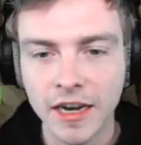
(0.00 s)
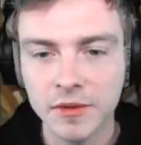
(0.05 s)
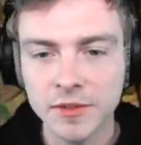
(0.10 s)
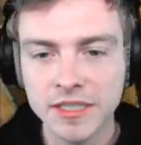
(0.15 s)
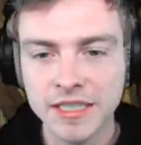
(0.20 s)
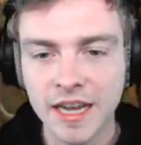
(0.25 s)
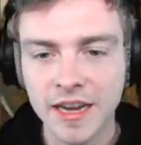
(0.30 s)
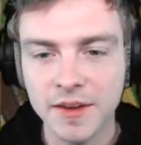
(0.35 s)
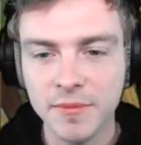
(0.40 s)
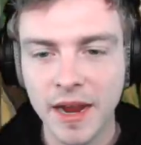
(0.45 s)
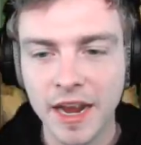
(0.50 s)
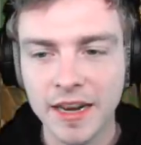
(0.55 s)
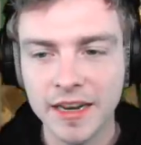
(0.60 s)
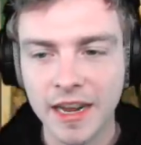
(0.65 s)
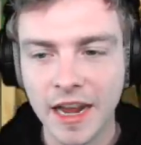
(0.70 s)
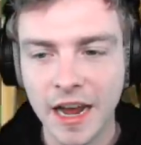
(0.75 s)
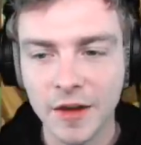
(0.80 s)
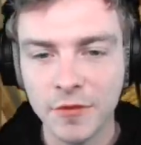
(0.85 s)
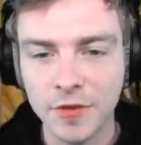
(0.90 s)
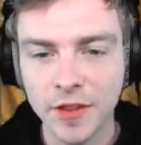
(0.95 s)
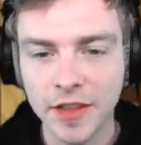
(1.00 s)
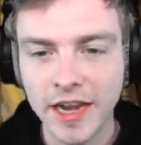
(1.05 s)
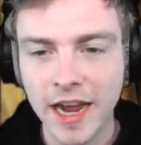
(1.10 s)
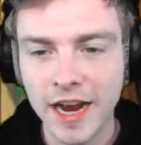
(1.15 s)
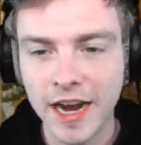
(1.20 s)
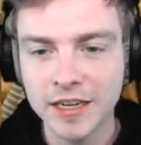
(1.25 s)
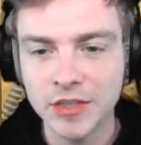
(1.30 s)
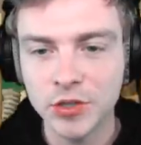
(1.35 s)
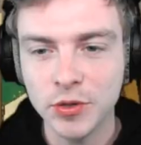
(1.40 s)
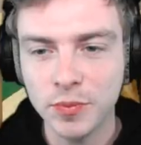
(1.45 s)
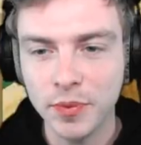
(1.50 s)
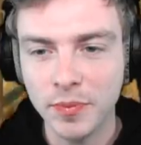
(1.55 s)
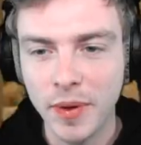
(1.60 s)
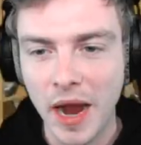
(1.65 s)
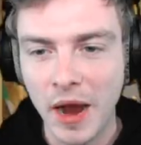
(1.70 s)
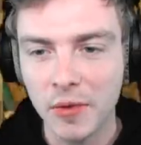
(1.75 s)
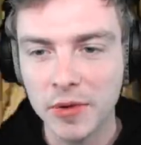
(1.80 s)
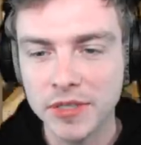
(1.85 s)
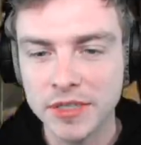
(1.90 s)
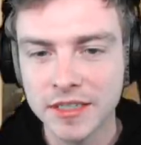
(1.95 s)
I was saying, man, I feel like I got
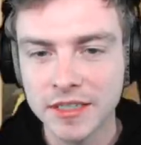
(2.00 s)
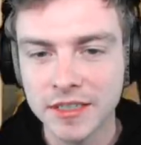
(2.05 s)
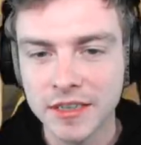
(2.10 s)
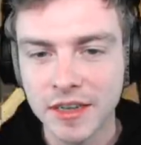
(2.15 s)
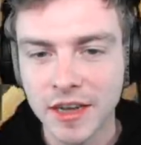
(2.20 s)
superpowers